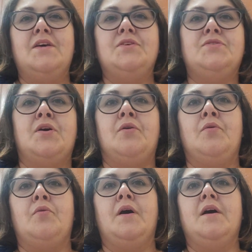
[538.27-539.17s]

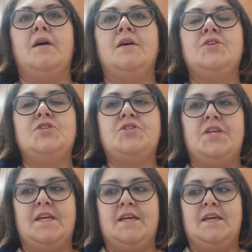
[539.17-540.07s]
So
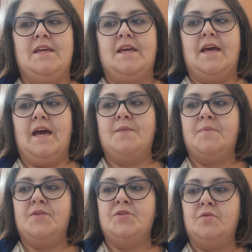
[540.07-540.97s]
she had
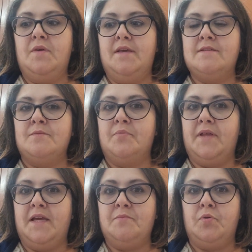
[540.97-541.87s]
been doing some
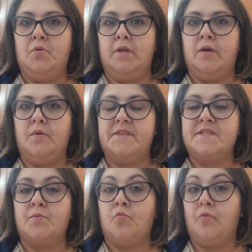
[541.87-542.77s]
planned pooling with
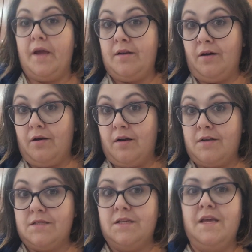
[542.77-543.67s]
some red
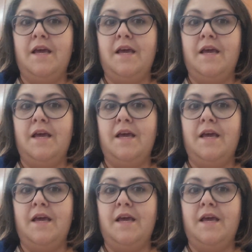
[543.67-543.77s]
heart,